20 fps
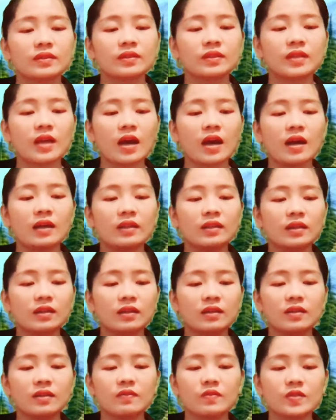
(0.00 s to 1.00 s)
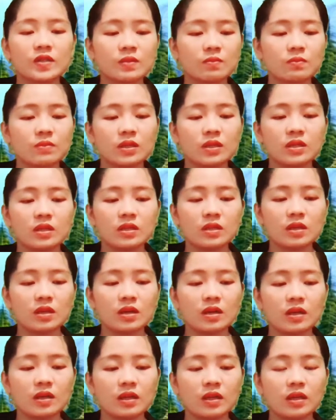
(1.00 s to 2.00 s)
that gives me,
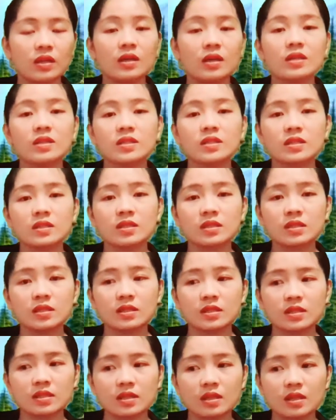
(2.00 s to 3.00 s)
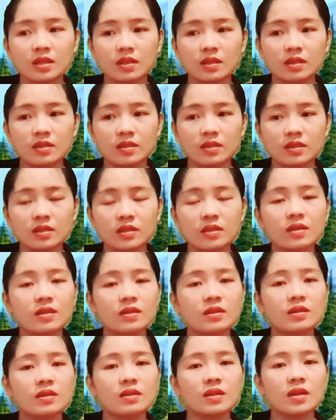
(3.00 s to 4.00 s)
he is the
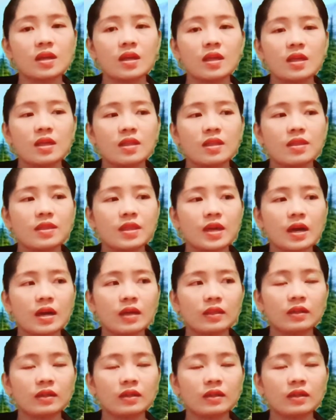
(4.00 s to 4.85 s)
singer that